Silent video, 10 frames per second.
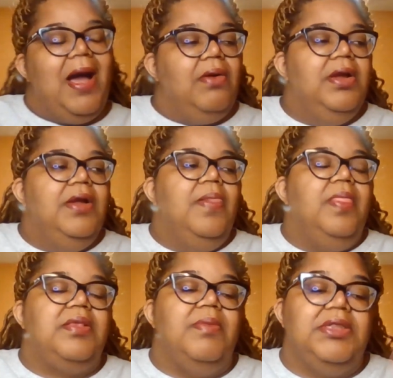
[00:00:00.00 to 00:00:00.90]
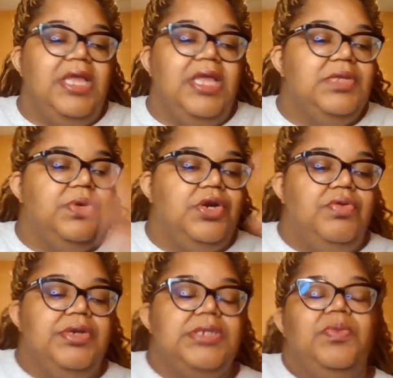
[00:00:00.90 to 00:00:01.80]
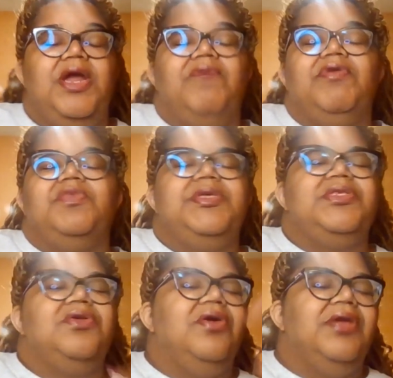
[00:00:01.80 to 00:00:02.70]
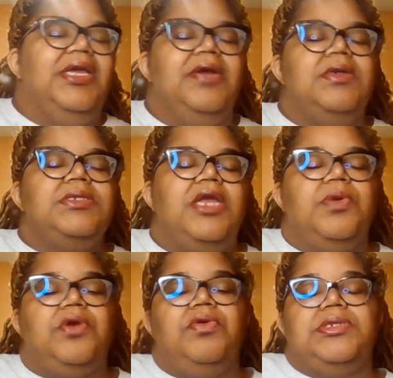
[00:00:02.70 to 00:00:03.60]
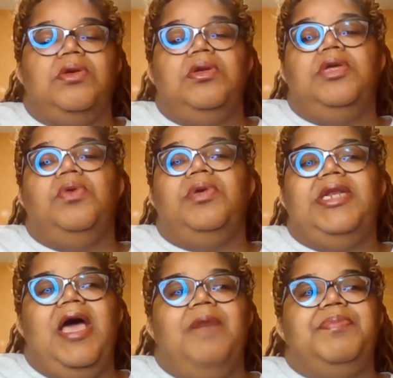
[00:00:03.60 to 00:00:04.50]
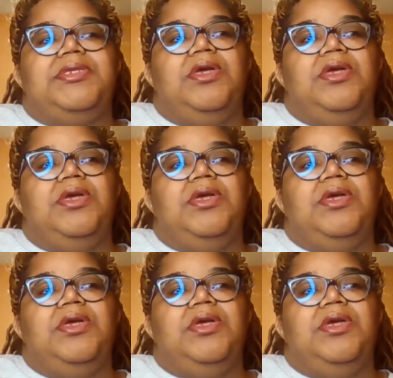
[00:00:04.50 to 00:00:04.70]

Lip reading: some of the things with Chris or whatever, because we saw her get irritated with Chris early on in the episode